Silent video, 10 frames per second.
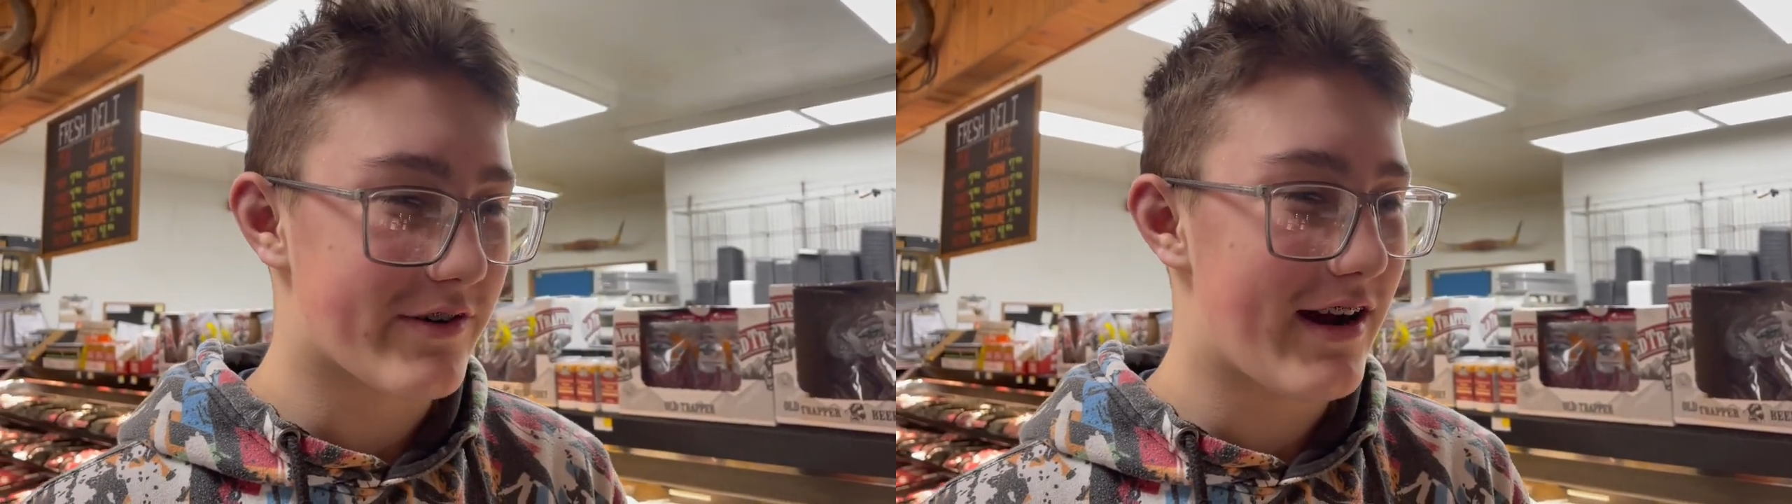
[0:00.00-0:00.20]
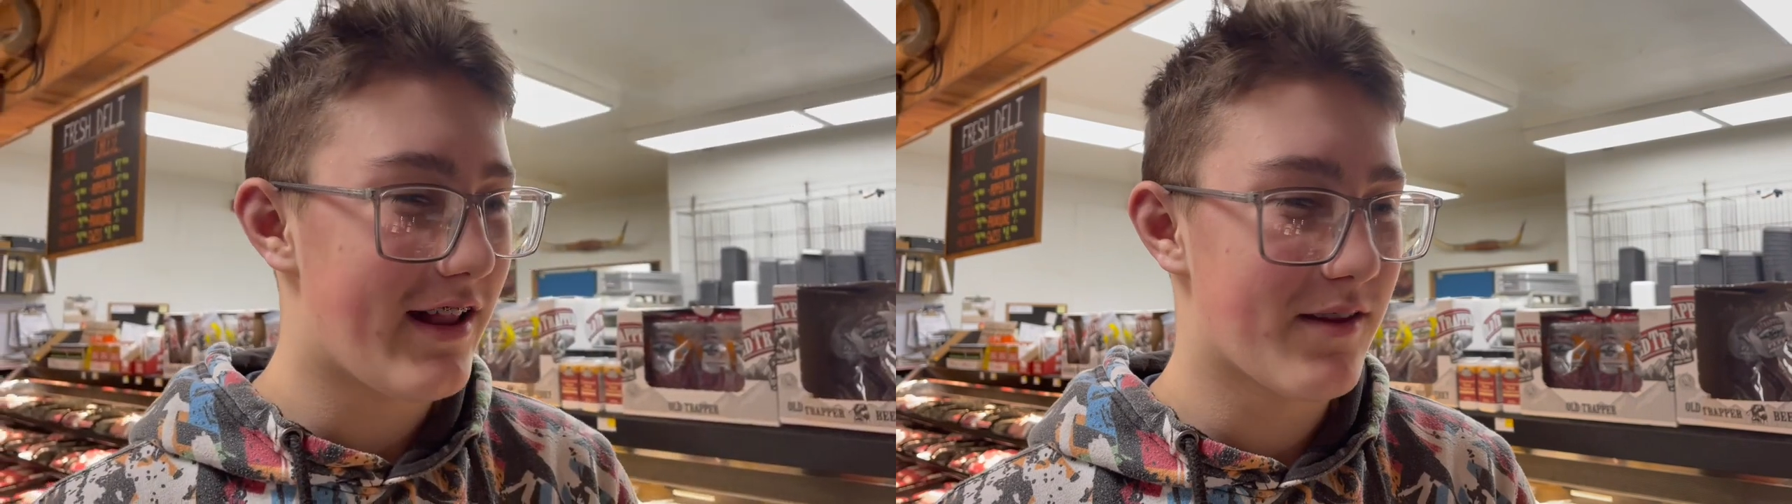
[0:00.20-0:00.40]

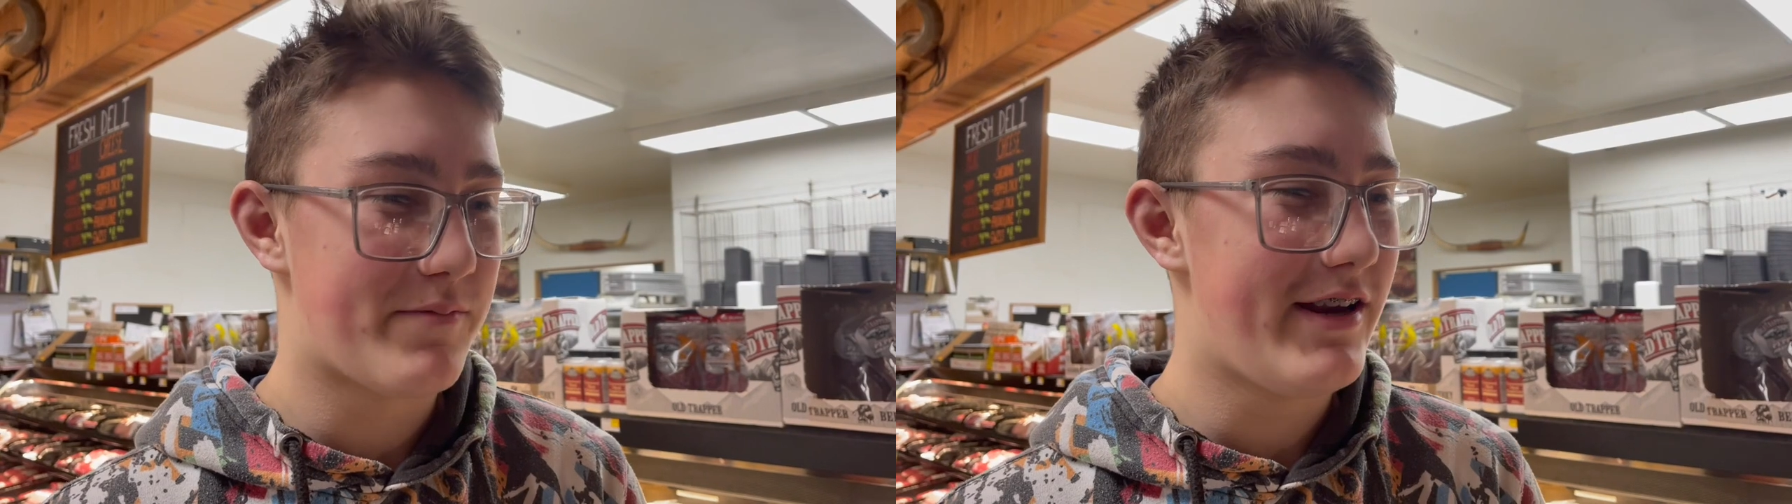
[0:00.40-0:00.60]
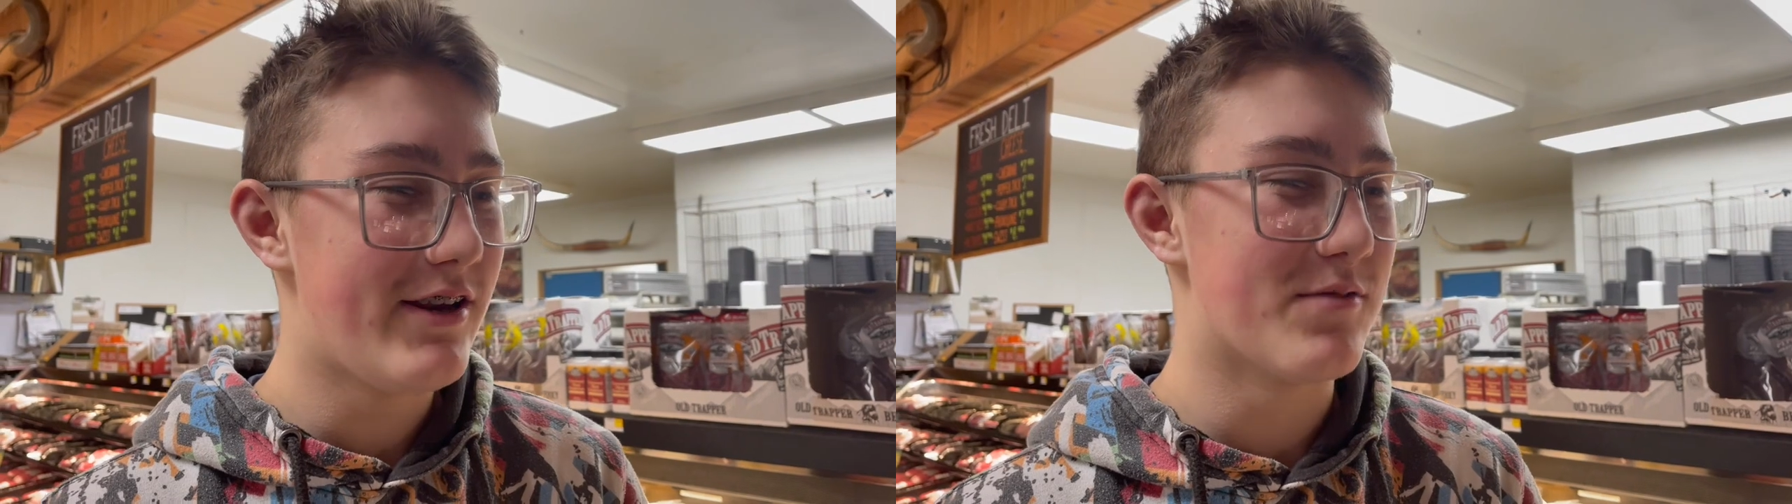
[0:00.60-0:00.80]

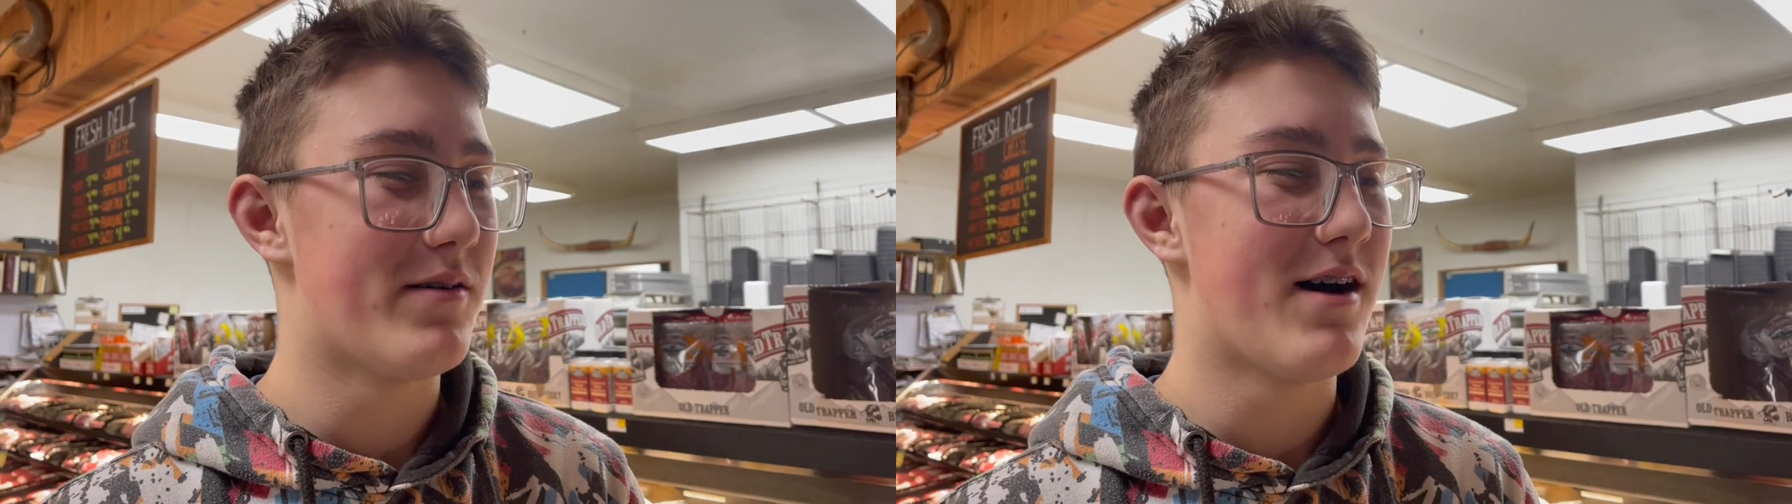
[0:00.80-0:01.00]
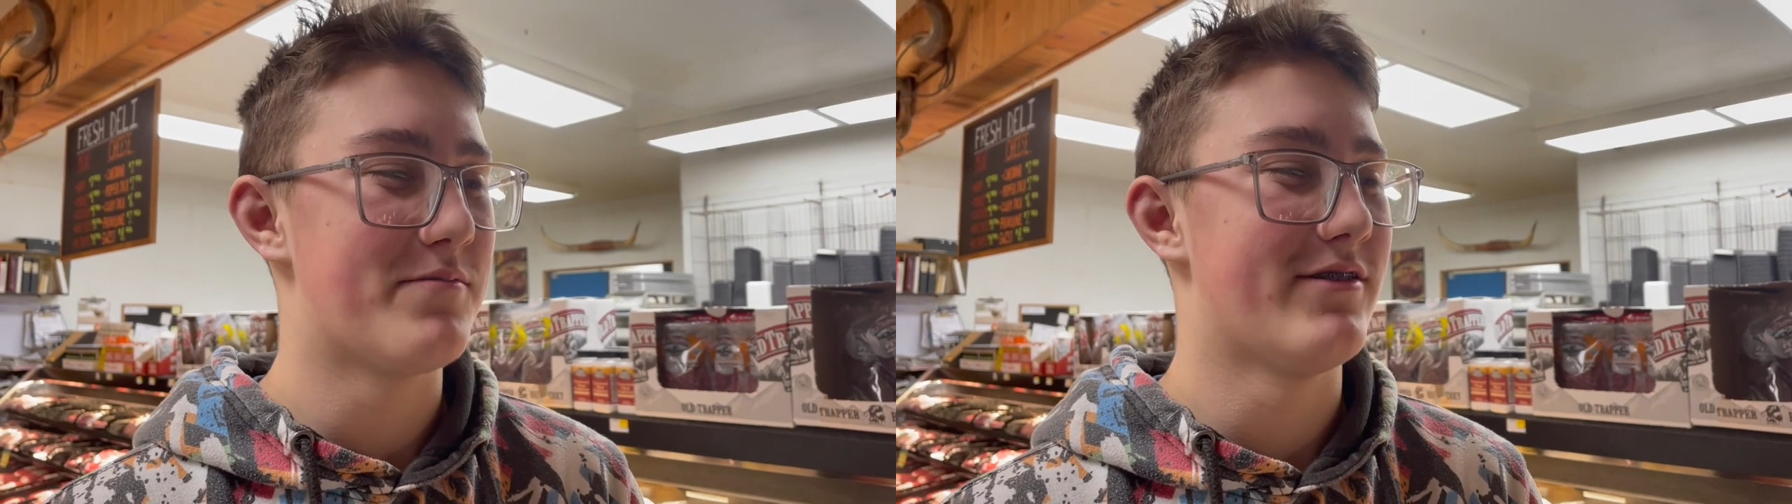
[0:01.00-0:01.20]
jalapeno
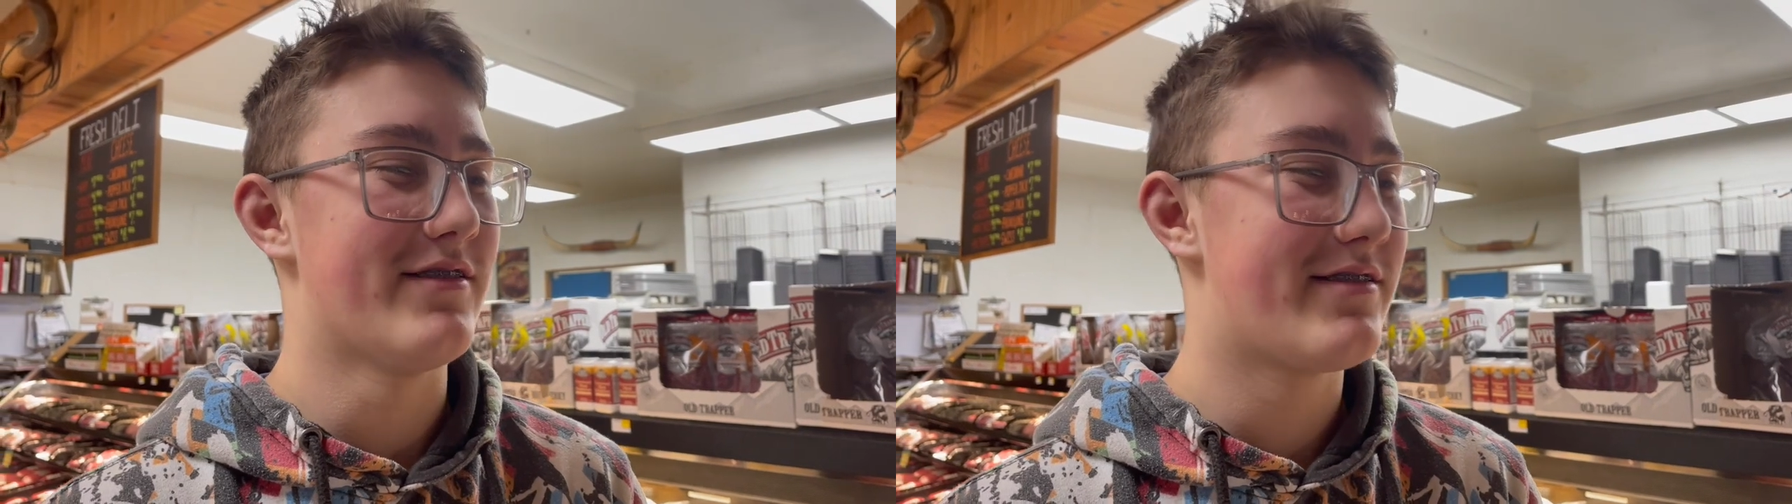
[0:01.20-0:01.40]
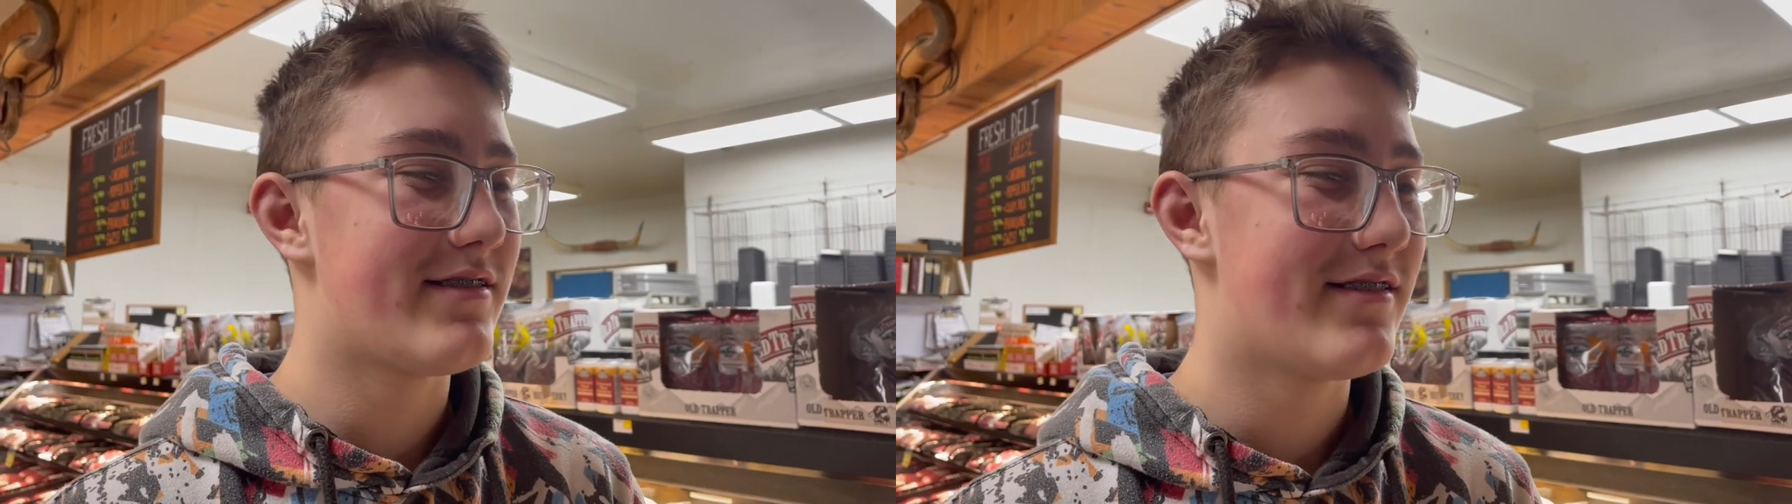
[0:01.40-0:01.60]
poppers.